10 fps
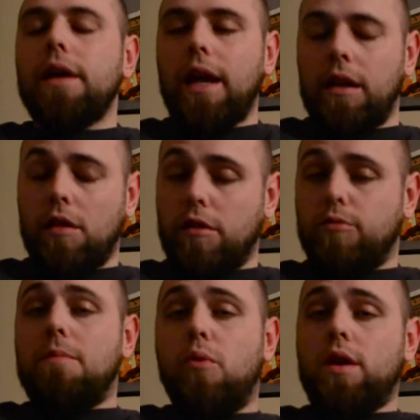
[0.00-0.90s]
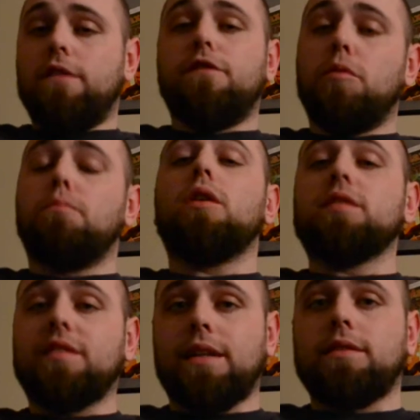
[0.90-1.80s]
in three-point football
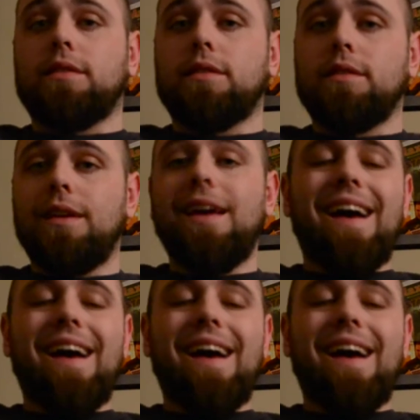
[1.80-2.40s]
stances